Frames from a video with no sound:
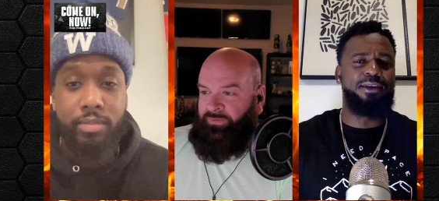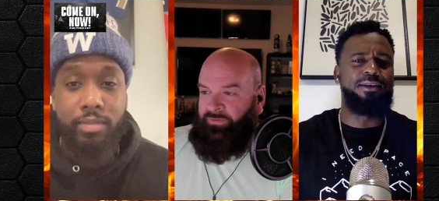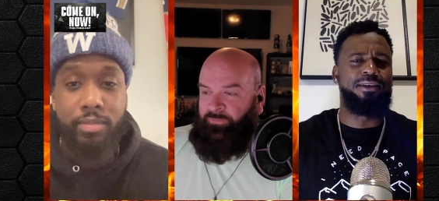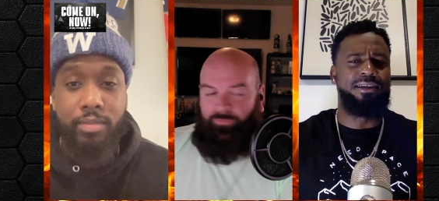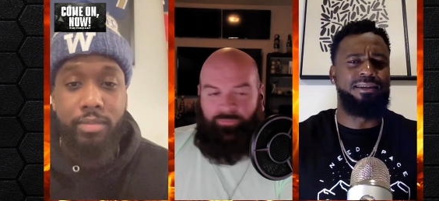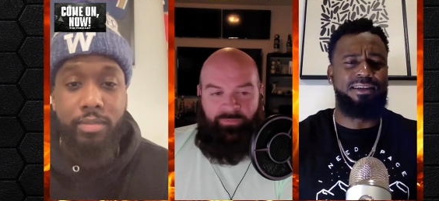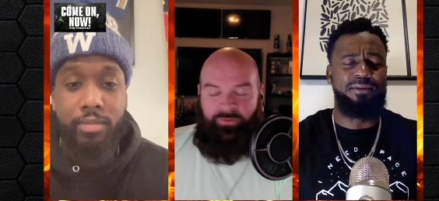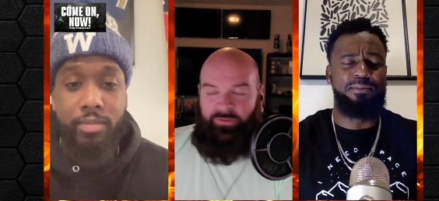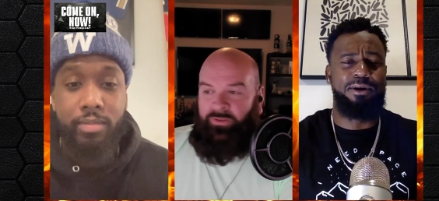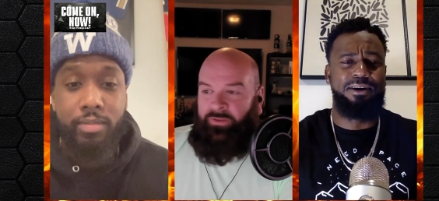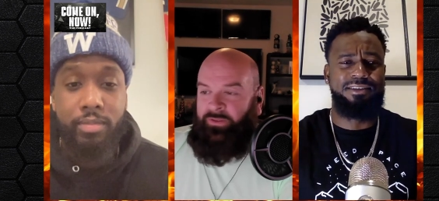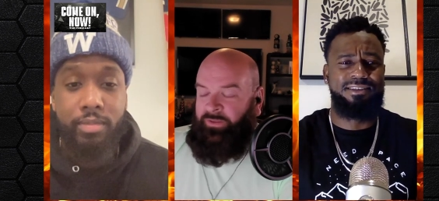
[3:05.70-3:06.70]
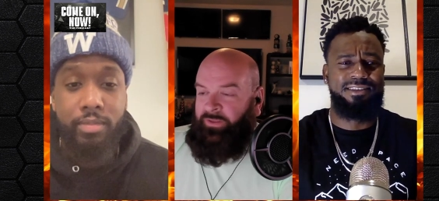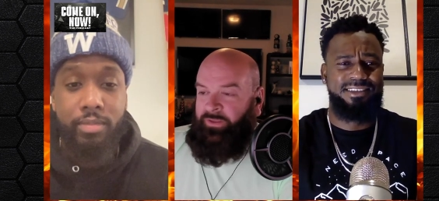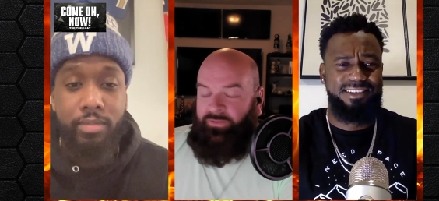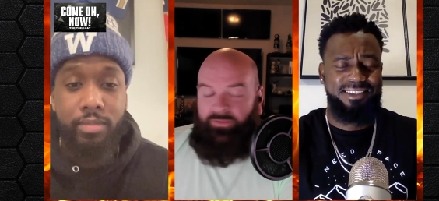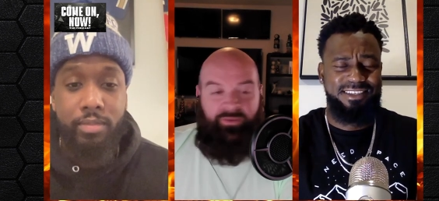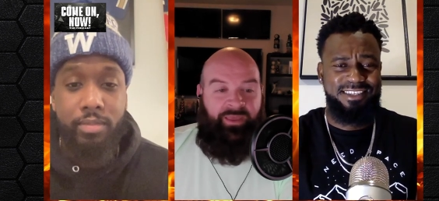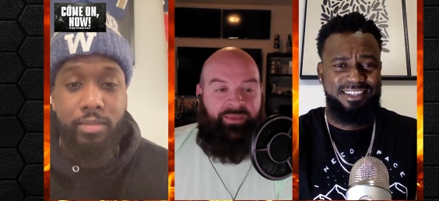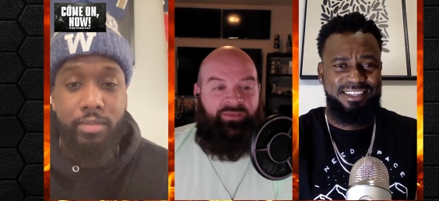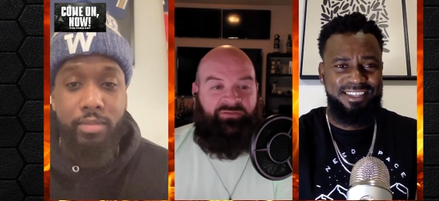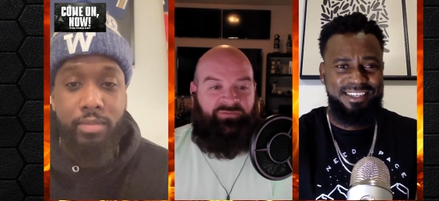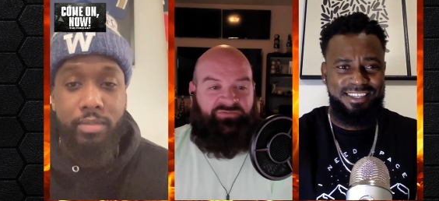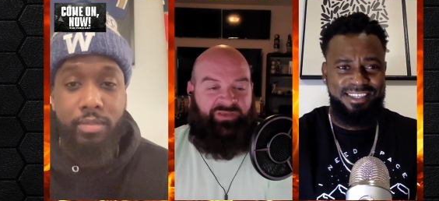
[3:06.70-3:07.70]
Speaker 1: the The
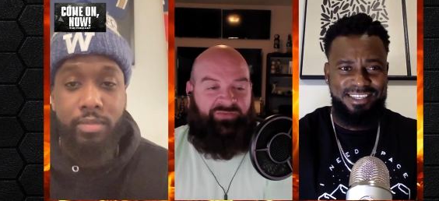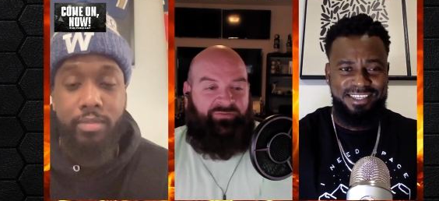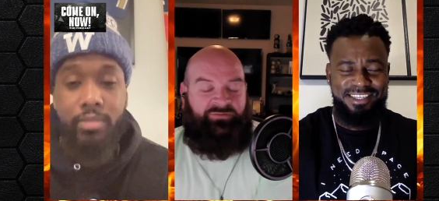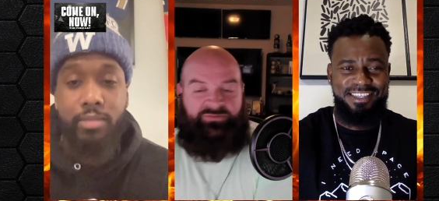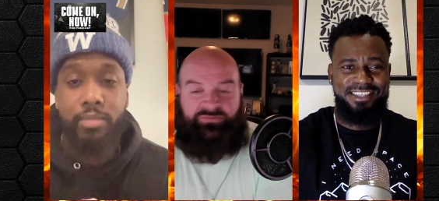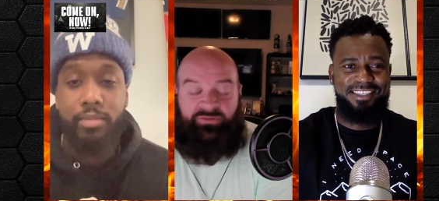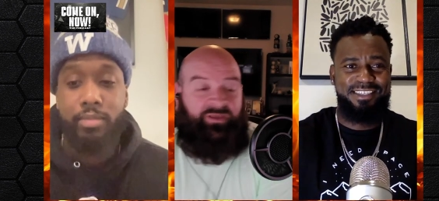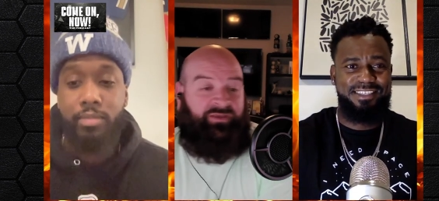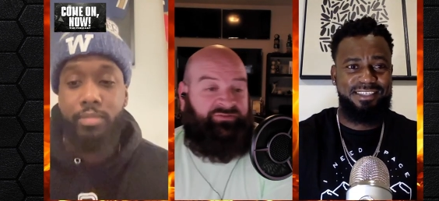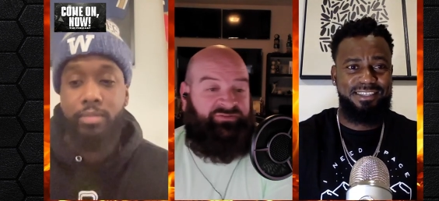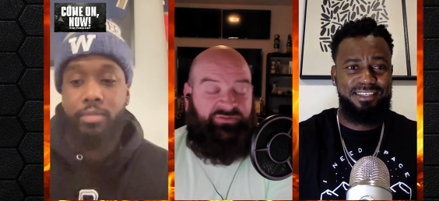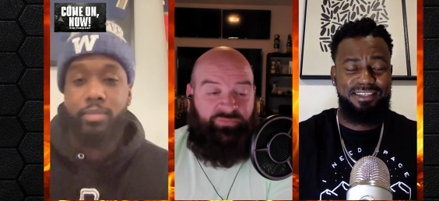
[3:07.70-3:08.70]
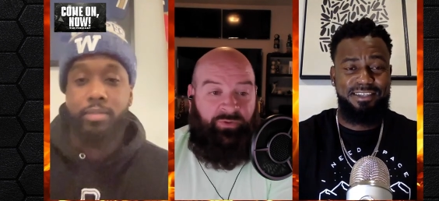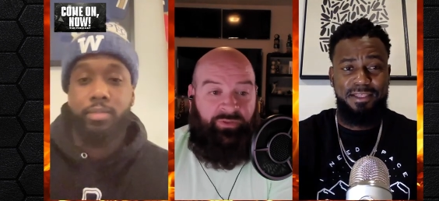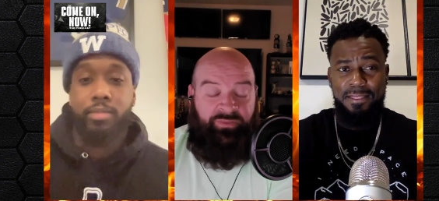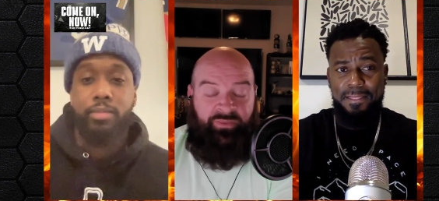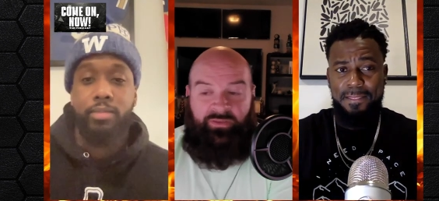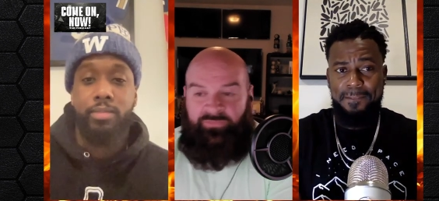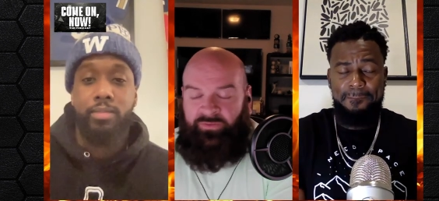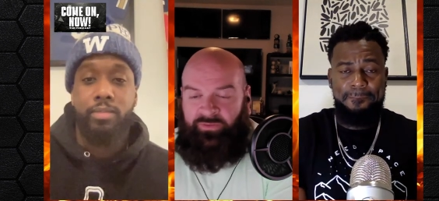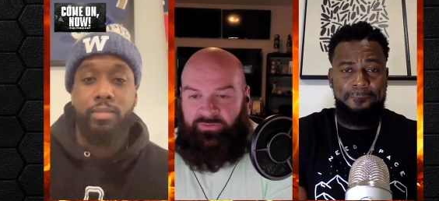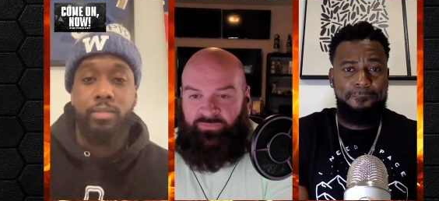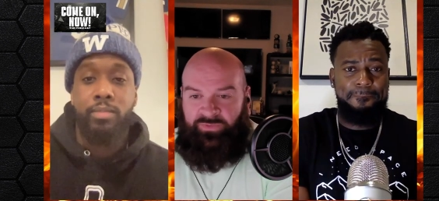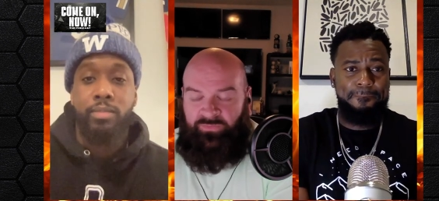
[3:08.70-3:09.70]
Yankees are seven and the Yankees just won. Thankfully,
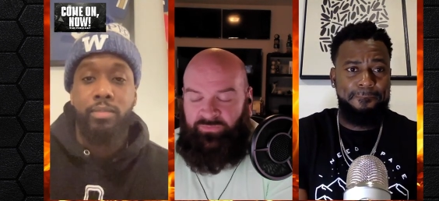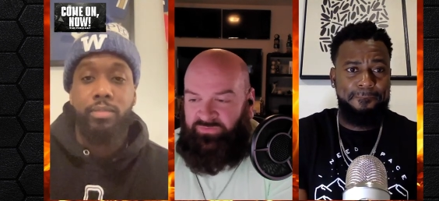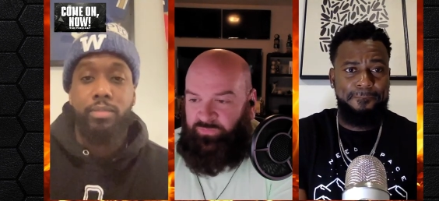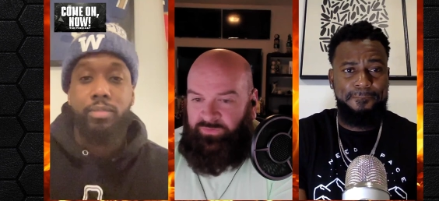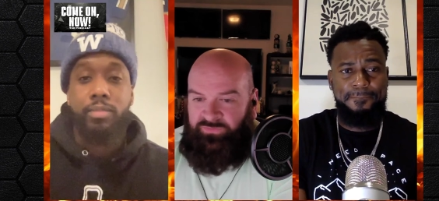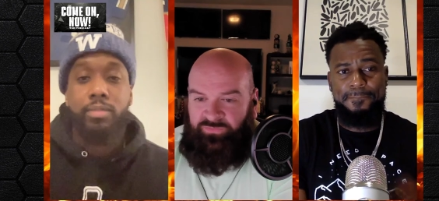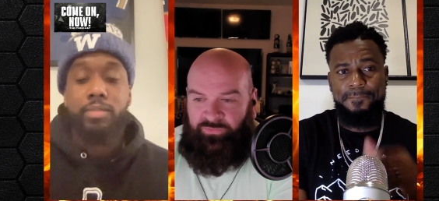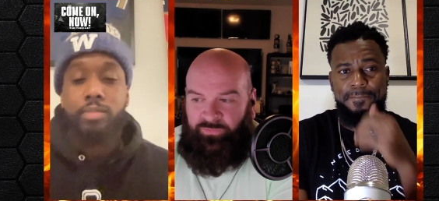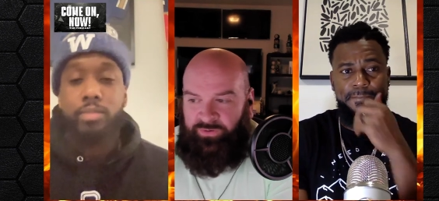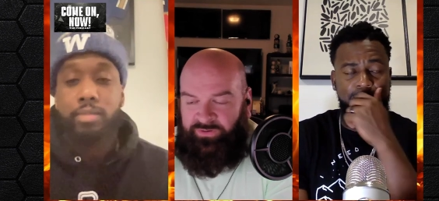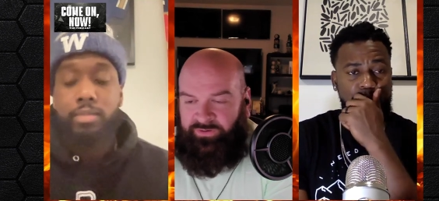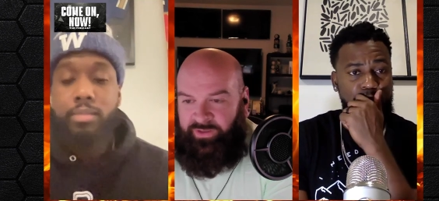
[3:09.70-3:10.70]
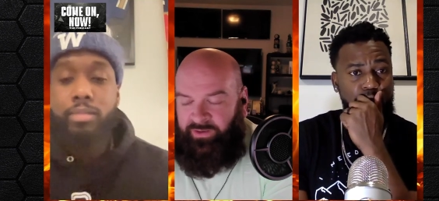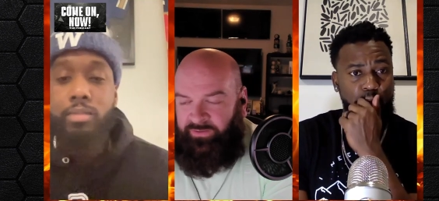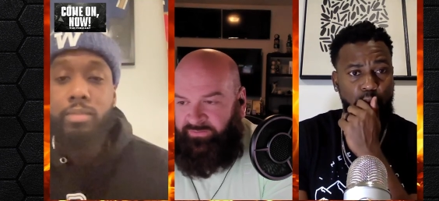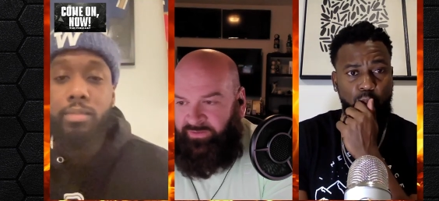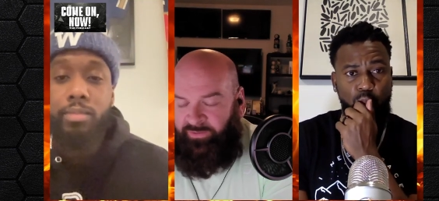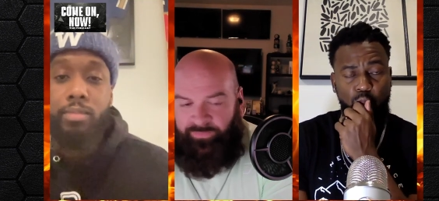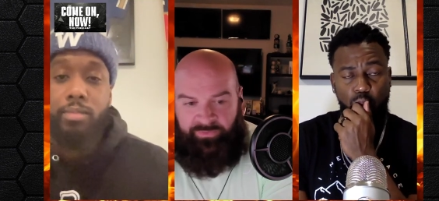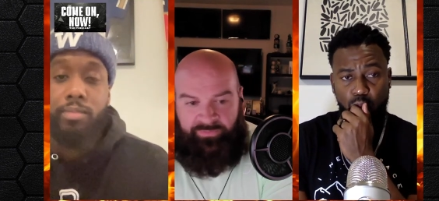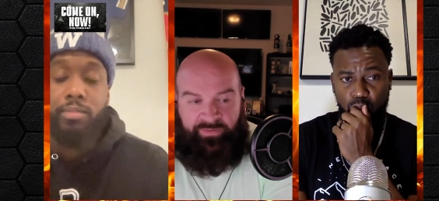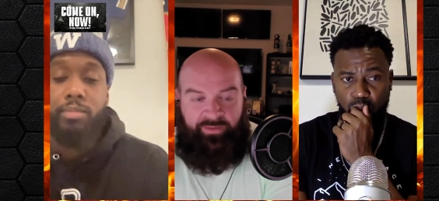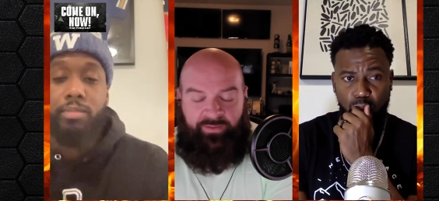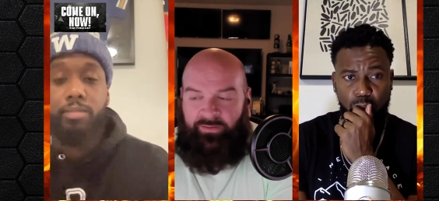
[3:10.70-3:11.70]
they they just won two to one tonight in Tampa.
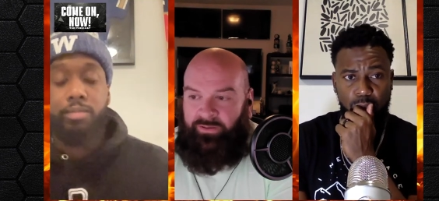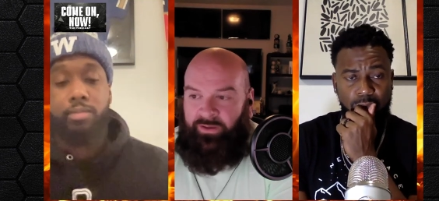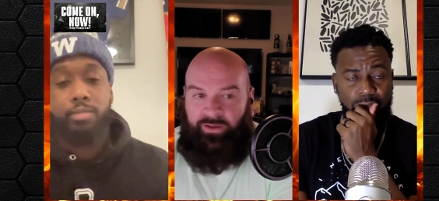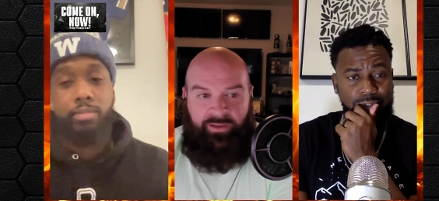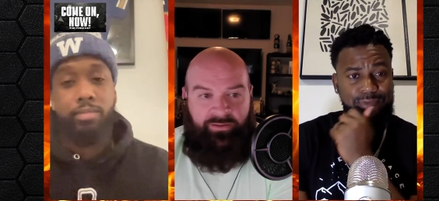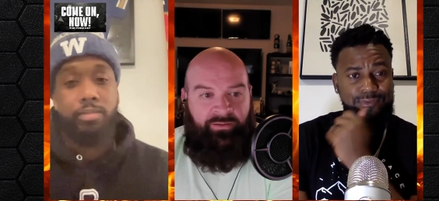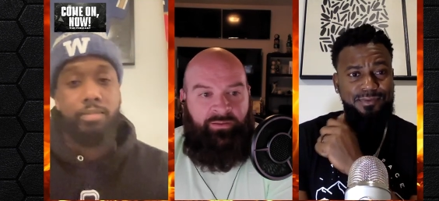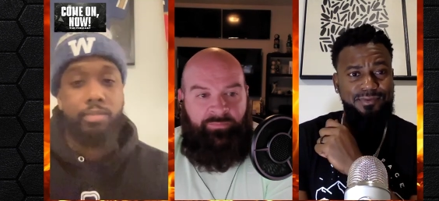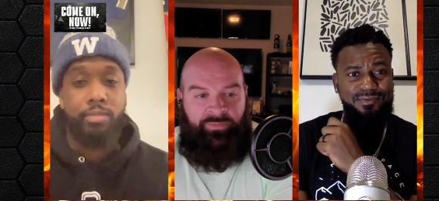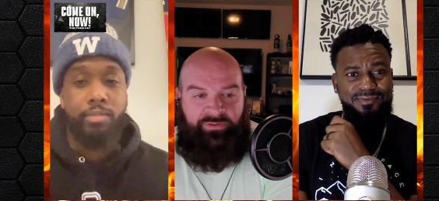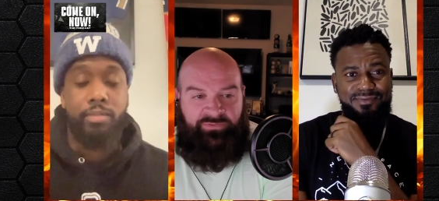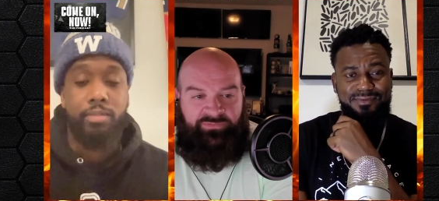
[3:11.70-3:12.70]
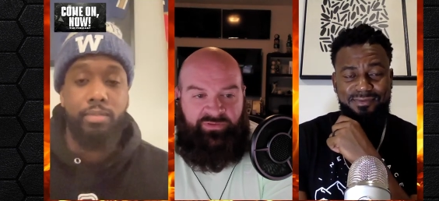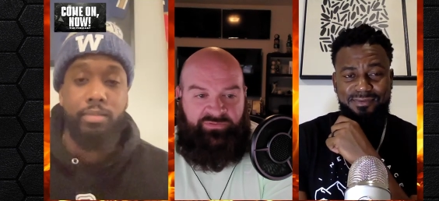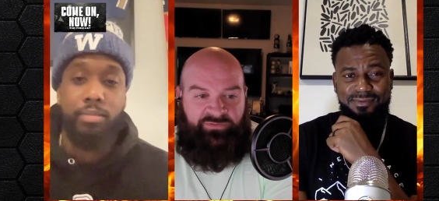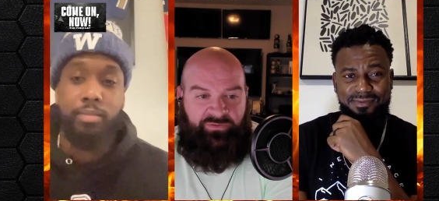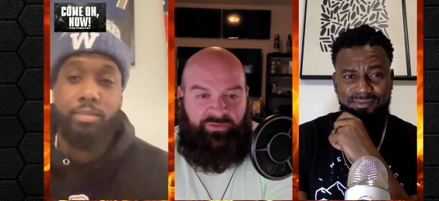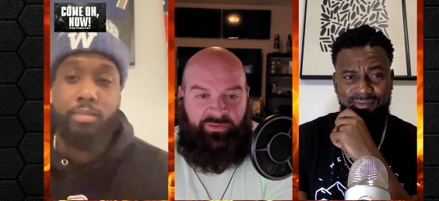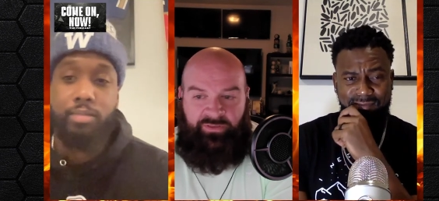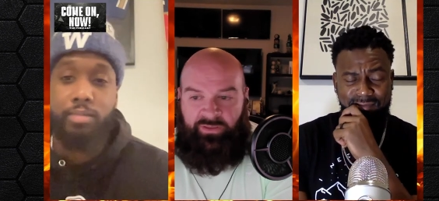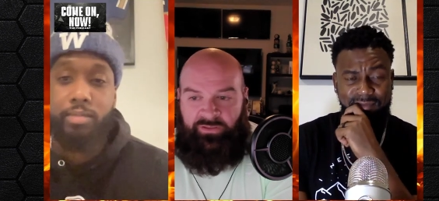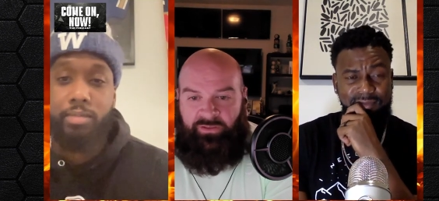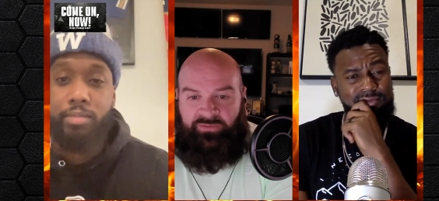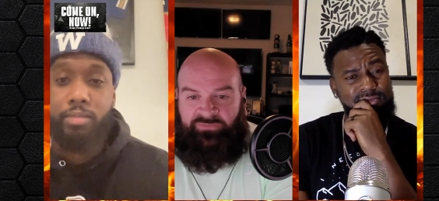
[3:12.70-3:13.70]
Thank God, because yesterday
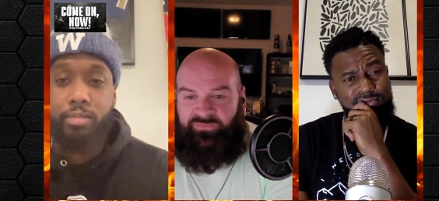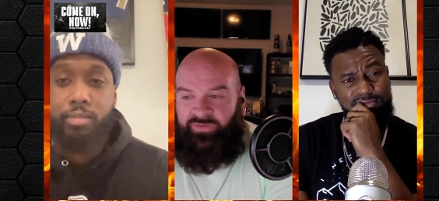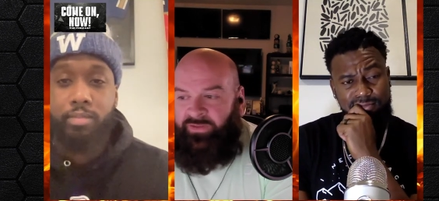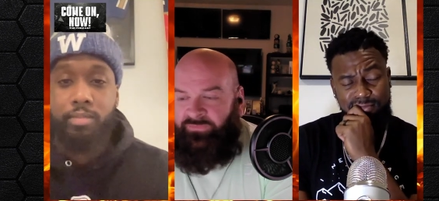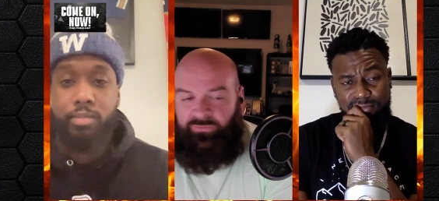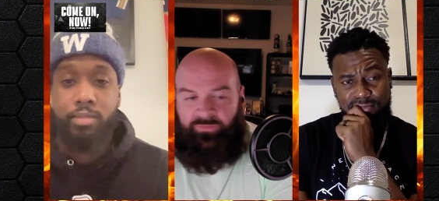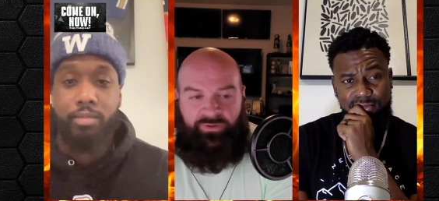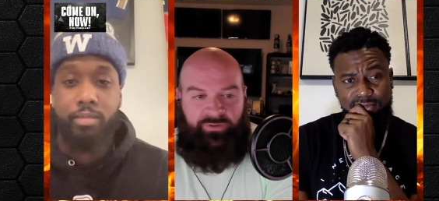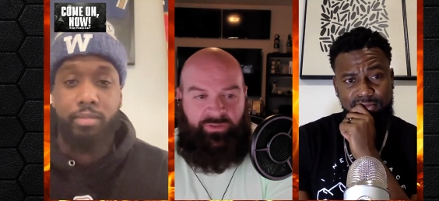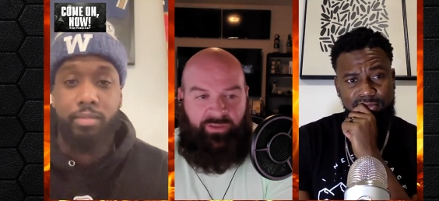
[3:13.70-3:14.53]
they lost five three.